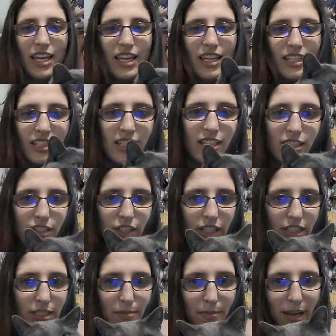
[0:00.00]
Here is
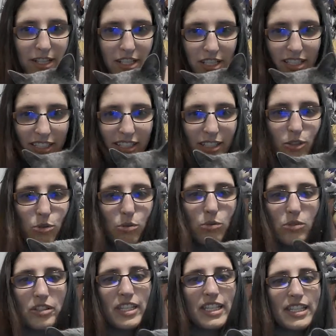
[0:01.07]
the magically
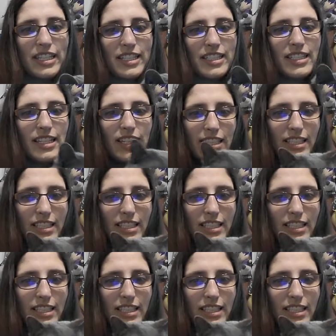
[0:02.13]
cool kitties.